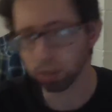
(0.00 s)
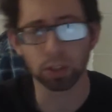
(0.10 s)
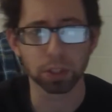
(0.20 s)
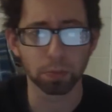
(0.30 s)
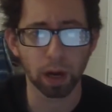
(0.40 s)
a
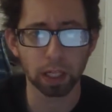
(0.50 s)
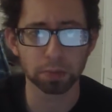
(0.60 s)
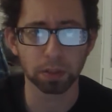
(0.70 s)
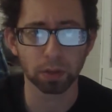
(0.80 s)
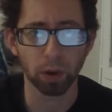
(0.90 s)
little
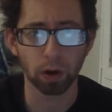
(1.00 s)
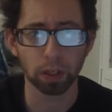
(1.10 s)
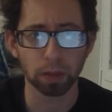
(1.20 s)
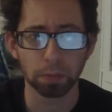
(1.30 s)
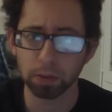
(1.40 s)
surprised by the
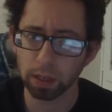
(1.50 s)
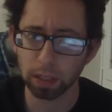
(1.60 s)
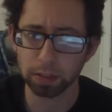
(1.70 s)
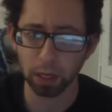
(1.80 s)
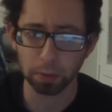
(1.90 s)
quality, but they're
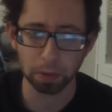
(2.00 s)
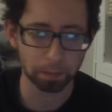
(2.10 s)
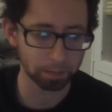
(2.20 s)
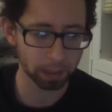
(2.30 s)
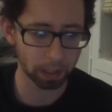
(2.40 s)
not
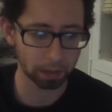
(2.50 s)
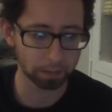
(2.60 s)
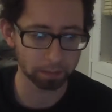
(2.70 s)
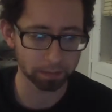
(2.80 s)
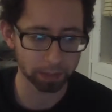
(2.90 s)
terrible.
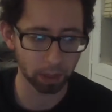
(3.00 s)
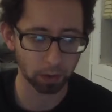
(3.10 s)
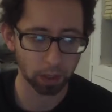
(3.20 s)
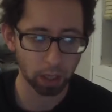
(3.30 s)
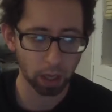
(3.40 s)

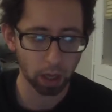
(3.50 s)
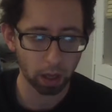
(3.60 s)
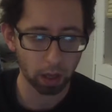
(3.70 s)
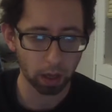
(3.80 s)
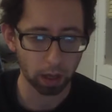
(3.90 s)
So
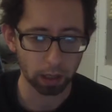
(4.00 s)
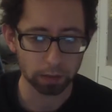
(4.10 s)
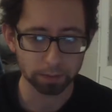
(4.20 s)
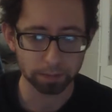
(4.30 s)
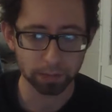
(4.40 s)

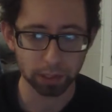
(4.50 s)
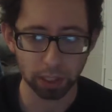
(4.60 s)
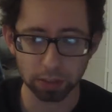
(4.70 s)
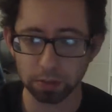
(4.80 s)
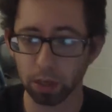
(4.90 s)

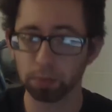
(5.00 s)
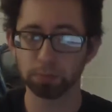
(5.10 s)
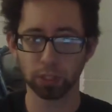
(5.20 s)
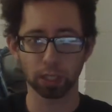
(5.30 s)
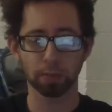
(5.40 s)
just, you know,
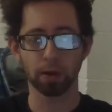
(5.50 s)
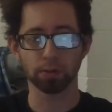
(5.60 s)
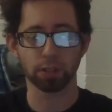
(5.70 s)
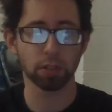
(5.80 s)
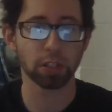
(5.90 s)
check them
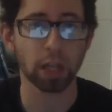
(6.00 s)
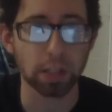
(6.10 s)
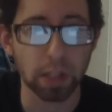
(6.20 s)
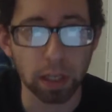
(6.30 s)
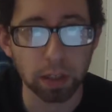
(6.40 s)
out. See what you
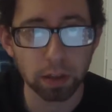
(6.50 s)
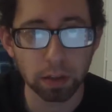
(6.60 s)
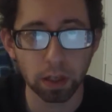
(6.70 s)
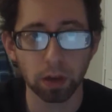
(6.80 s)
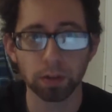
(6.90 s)
guys think.
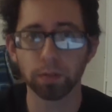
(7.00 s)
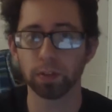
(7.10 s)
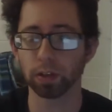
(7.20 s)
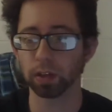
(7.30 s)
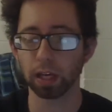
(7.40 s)
You know, if
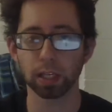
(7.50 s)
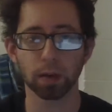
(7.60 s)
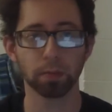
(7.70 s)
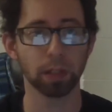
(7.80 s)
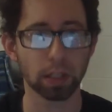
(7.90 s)
you like
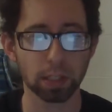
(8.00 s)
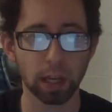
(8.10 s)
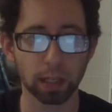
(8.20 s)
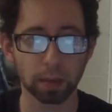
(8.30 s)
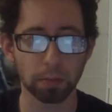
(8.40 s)
them, you
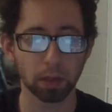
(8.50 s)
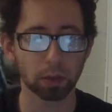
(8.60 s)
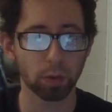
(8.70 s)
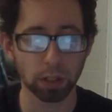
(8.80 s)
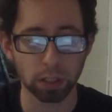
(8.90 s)
dislike them. You know,
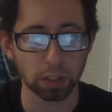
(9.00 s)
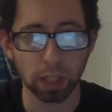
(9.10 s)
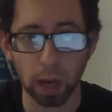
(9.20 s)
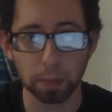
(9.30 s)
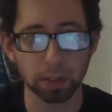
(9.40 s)
questions,
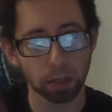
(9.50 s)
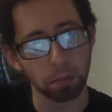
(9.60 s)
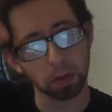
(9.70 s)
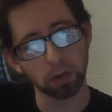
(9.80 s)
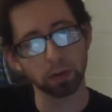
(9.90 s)
comments
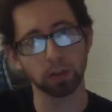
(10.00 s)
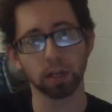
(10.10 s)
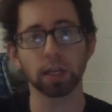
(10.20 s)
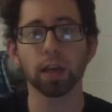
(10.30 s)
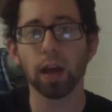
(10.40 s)
below in the
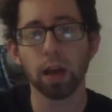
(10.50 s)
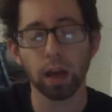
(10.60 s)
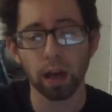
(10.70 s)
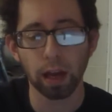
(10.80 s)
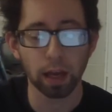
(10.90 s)
link
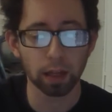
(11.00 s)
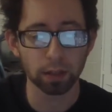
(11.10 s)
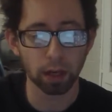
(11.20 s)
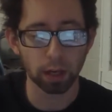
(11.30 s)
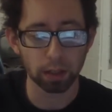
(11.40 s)

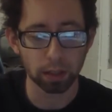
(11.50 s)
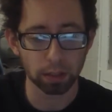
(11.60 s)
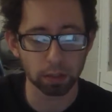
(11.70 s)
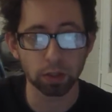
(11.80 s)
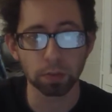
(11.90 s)
and in
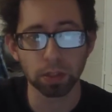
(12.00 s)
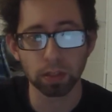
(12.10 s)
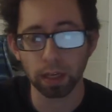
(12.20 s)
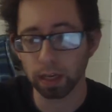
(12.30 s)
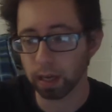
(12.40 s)
the
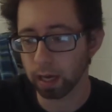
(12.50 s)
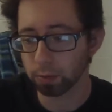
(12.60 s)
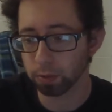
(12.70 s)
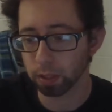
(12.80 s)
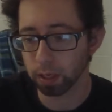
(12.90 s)
description. And I
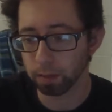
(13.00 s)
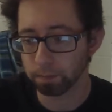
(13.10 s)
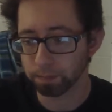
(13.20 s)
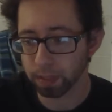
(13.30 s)
will